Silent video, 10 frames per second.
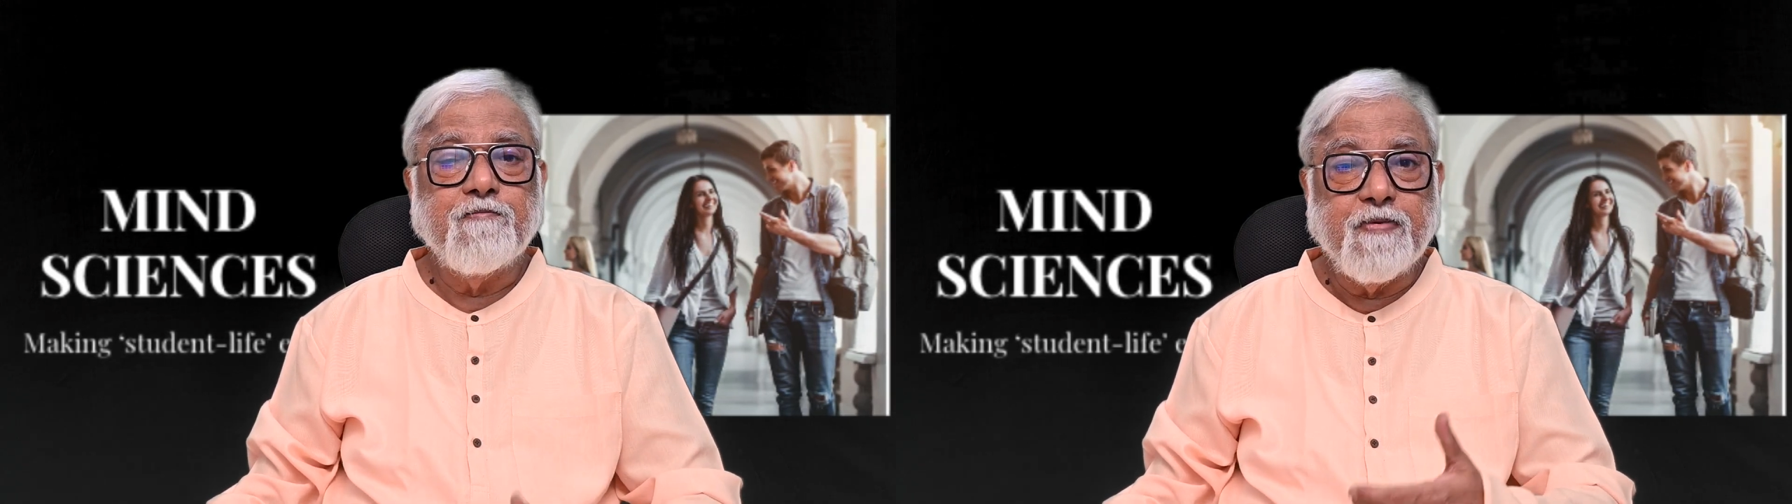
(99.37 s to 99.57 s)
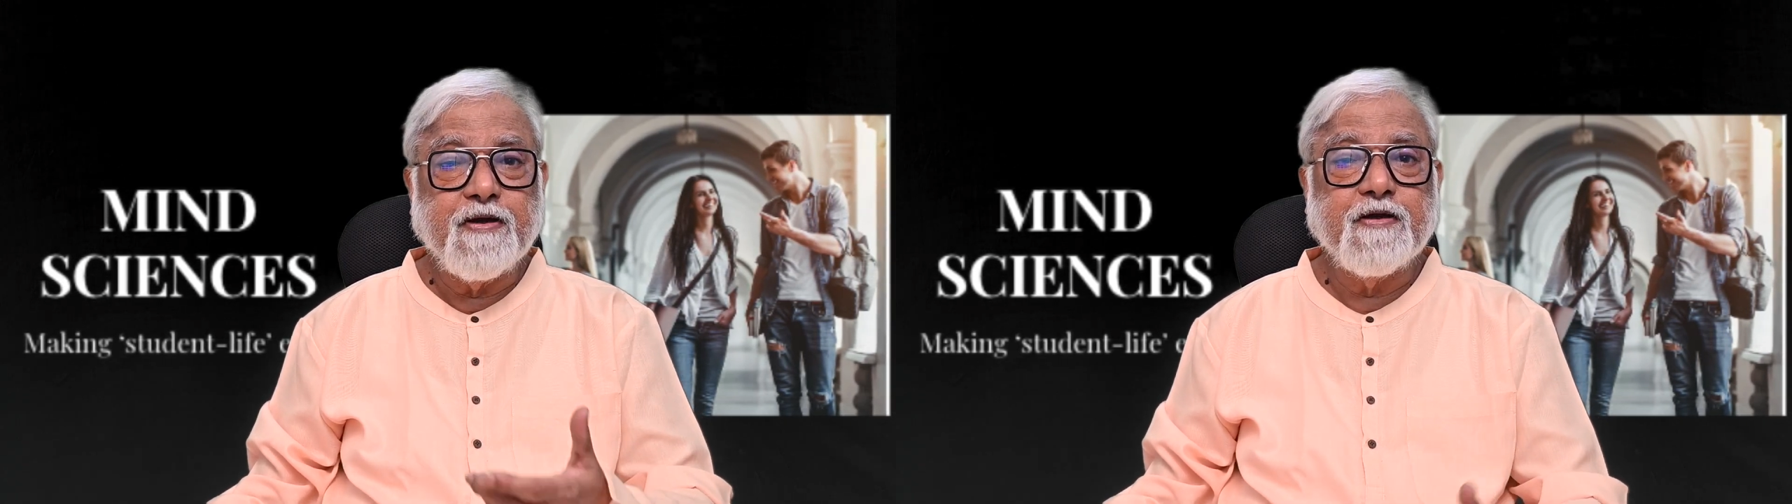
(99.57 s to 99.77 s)

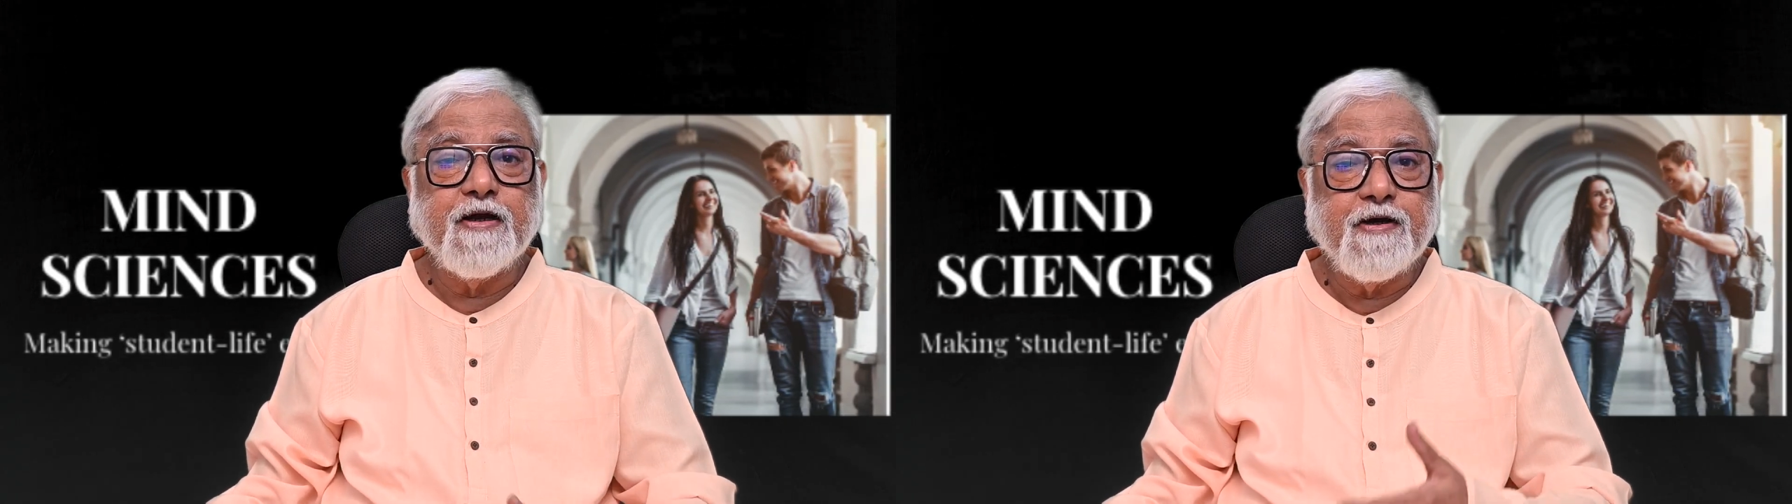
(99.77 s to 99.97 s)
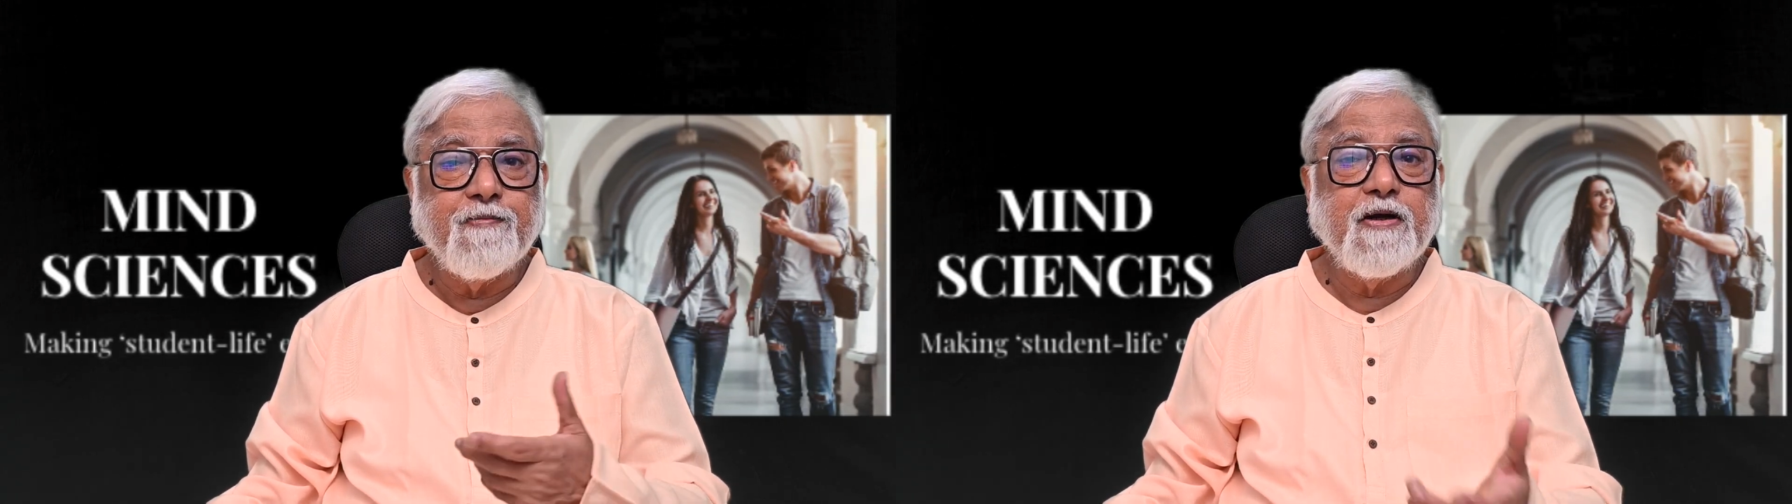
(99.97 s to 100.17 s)
bring
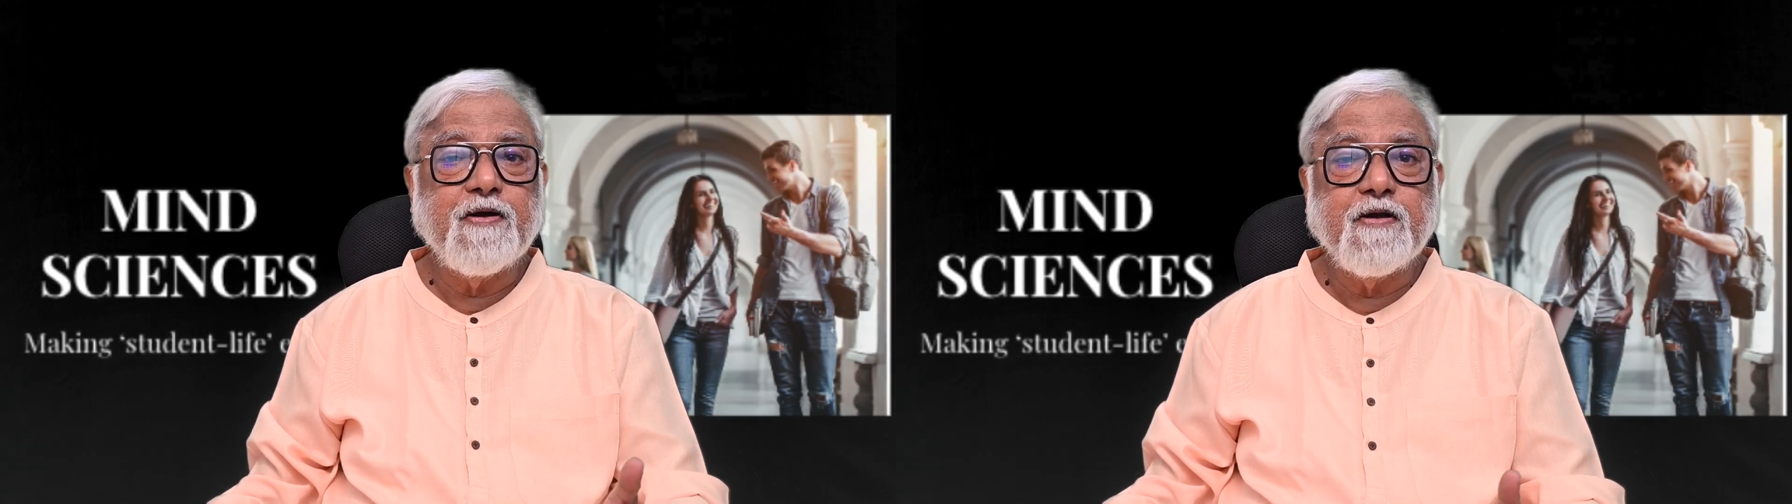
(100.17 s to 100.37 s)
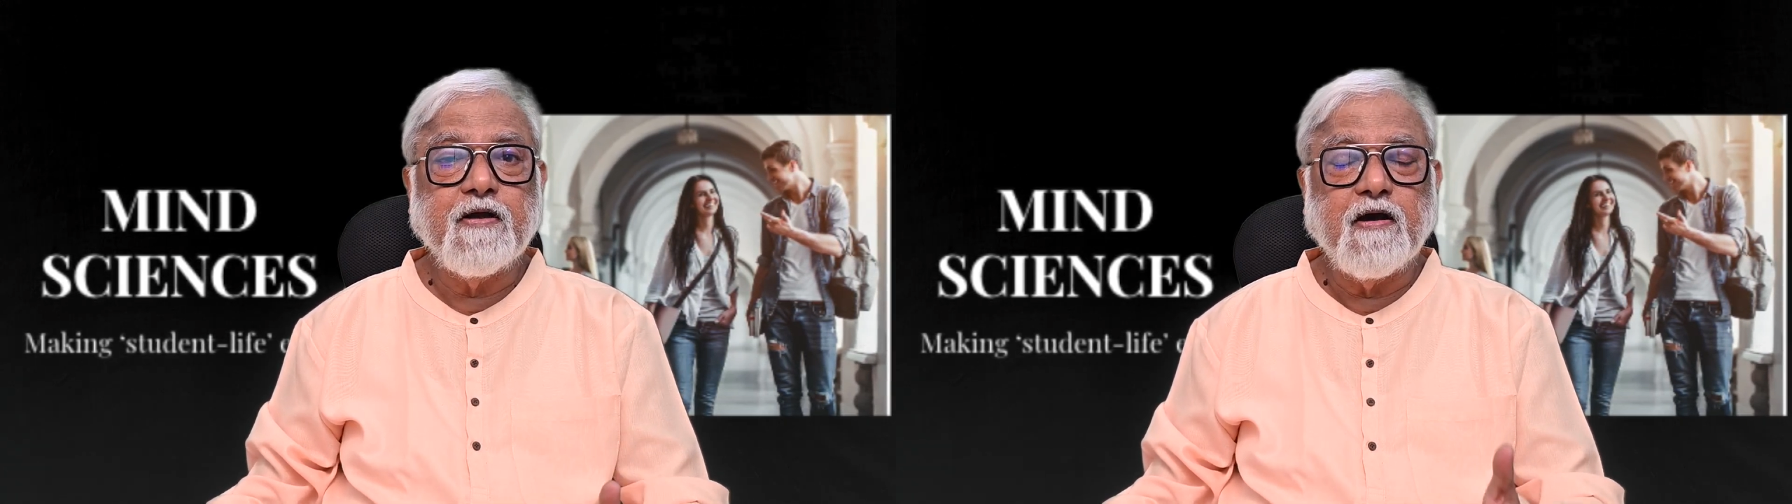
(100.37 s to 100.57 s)
credibility